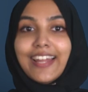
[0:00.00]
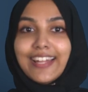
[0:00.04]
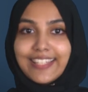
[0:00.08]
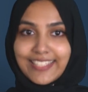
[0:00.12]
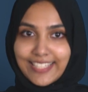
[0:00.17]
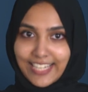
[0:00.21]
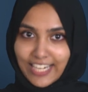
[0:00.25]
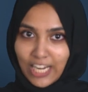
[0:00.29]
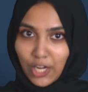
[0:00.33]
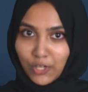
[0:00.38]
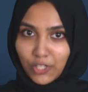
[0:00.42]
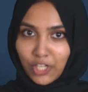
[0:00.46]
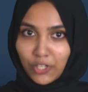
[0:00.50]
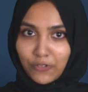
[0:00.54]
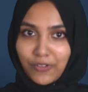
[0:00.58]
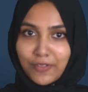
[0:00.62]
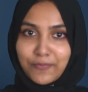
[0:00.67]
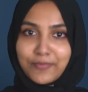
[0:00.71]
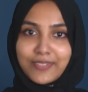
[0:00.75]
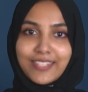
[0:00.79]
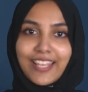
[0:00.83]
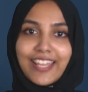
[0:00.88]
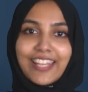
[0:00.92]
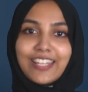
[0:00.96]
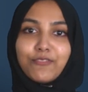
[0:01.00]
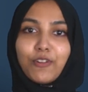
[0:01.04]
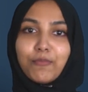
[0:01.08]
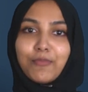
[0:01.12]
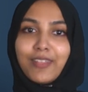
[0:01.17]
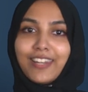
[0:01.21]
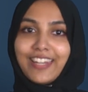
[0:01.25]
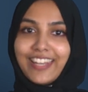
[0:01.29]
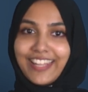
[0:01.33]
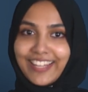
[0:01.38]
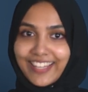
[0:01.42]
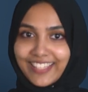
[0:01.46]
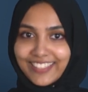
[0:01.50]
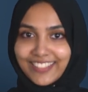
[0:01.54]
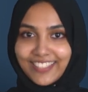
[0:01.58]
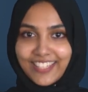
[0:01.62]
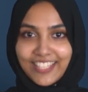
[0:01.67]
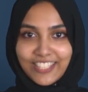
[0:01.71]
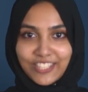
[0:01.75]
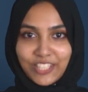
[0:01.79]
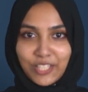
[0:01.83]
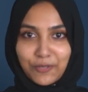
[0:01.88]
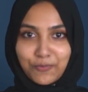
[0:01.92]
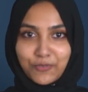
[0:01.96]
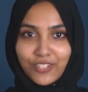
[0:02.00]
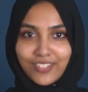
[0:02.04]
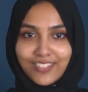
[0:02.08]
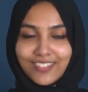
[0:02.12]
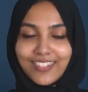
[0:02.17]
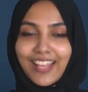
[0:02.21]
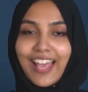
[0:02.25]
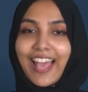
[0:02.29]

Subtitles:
Check out our website from the link in the description